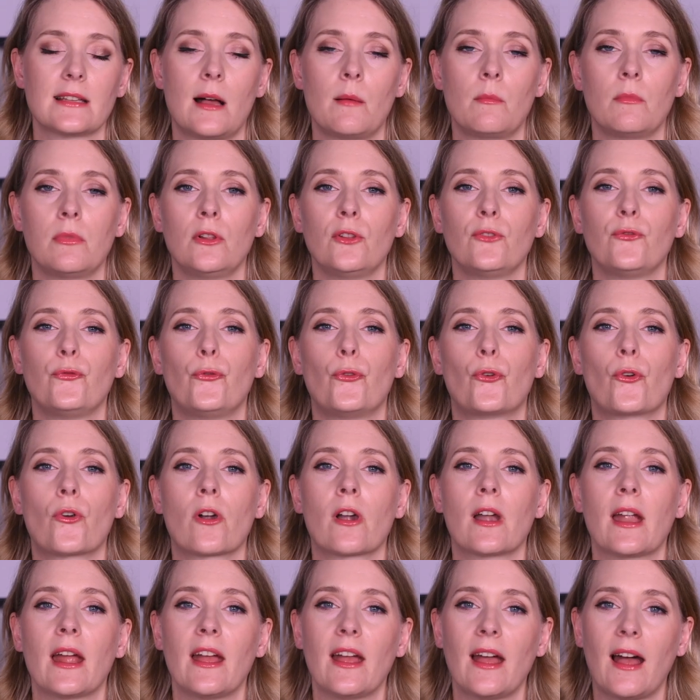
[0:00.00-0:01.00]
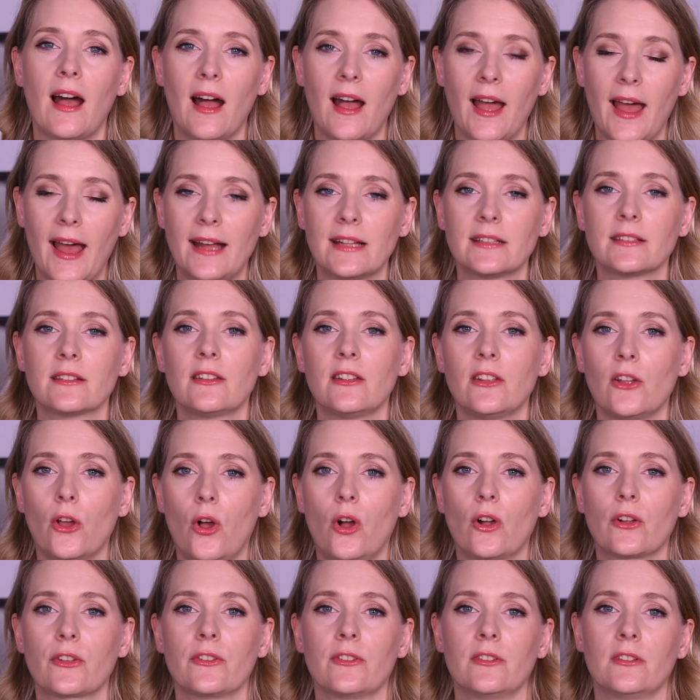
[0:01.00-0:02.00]
example for
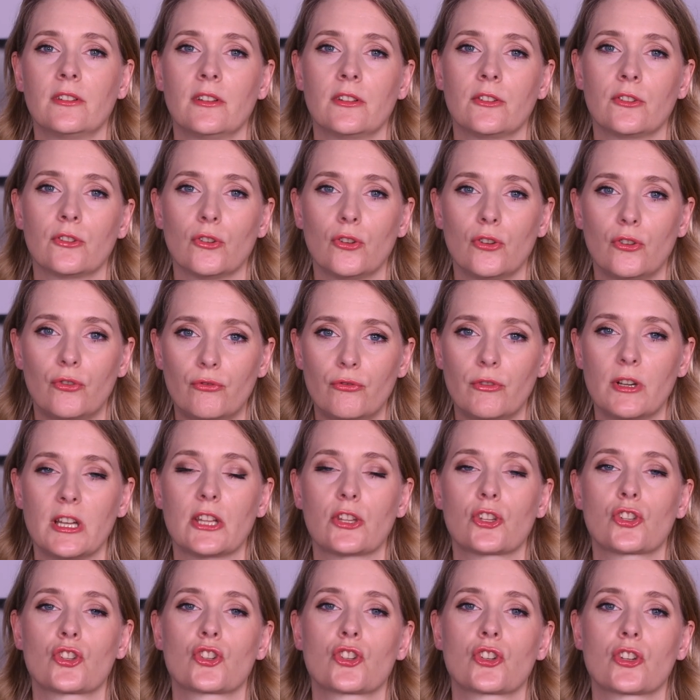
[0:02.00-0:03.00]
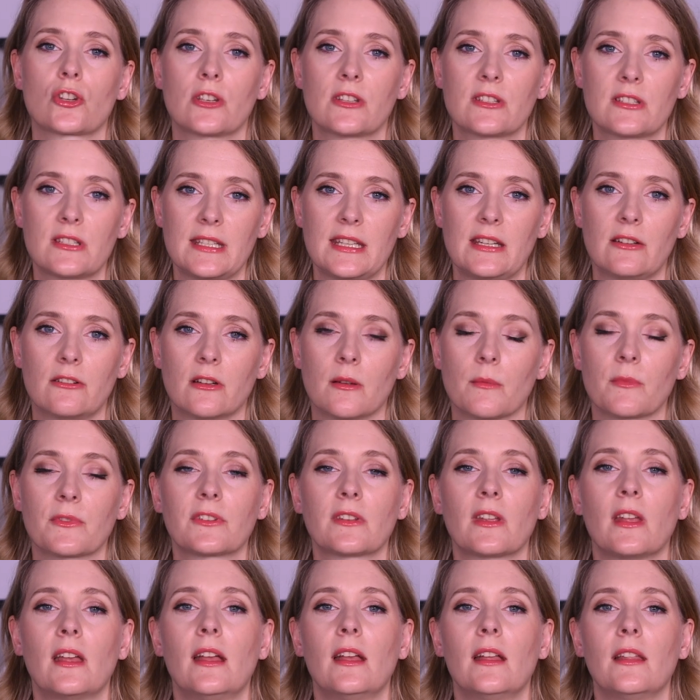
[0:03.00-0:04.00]
antioxidant rich
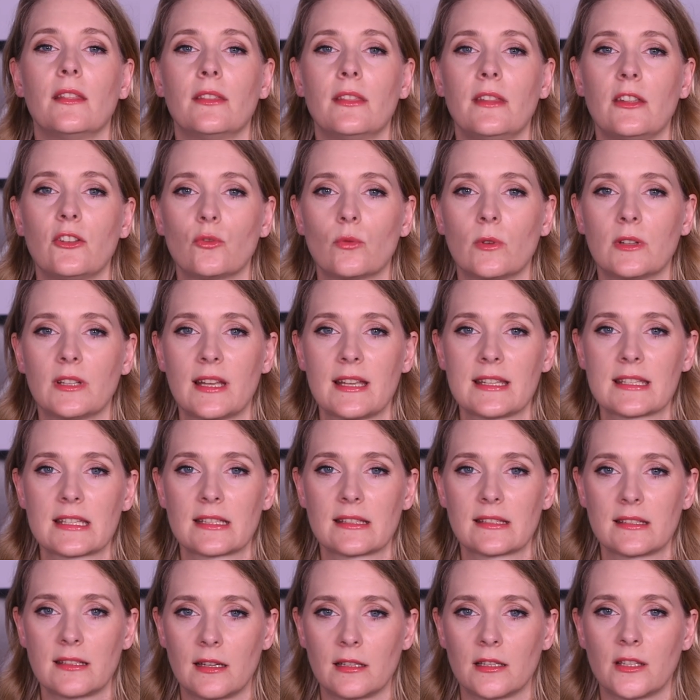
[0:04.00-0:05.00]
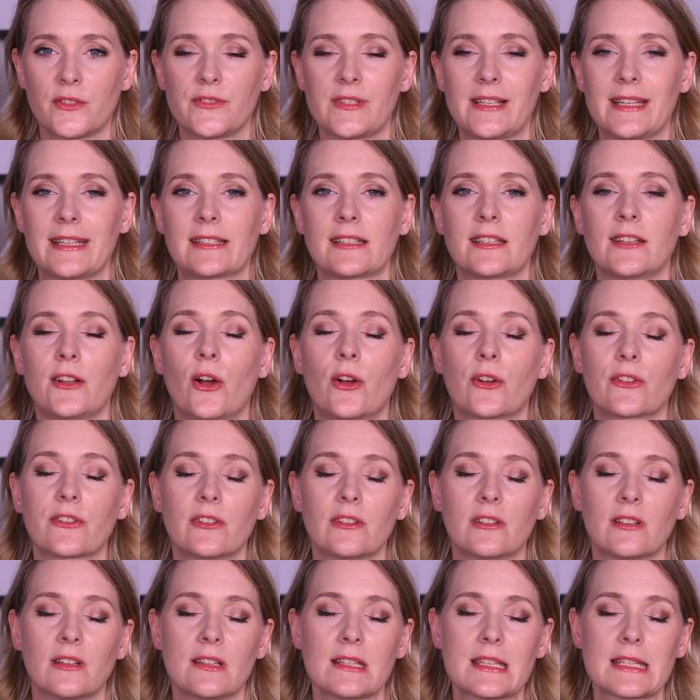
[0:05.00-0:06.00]
serums. This one has a ton of
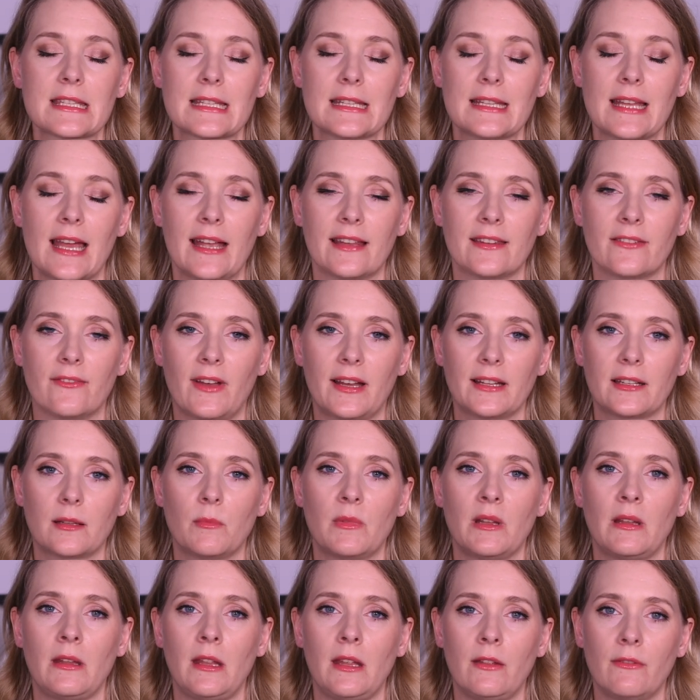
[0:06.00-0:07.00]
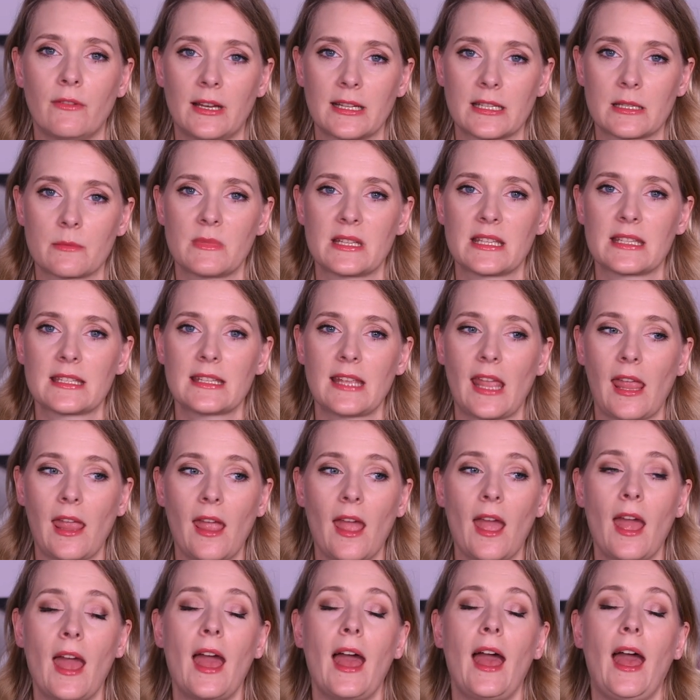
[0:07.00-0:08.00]
antioxidants. It has vitamin E, vitamin
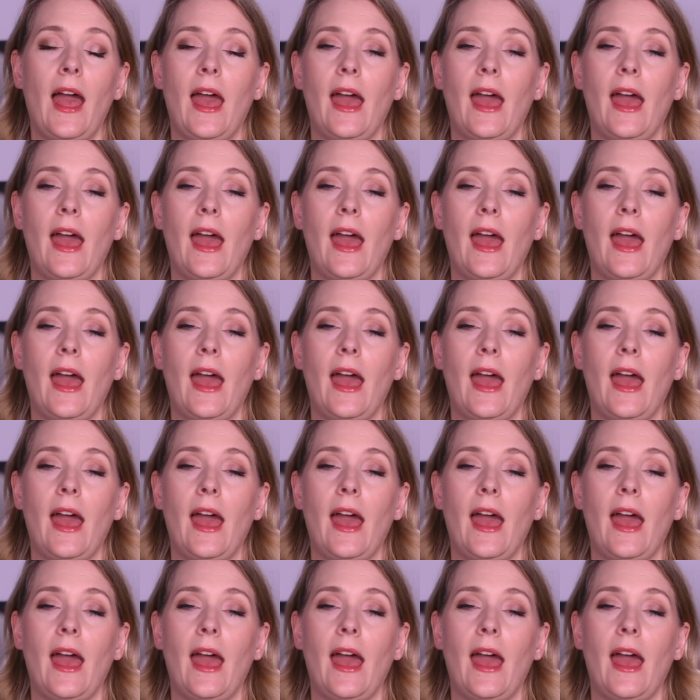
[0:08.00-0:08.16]
C,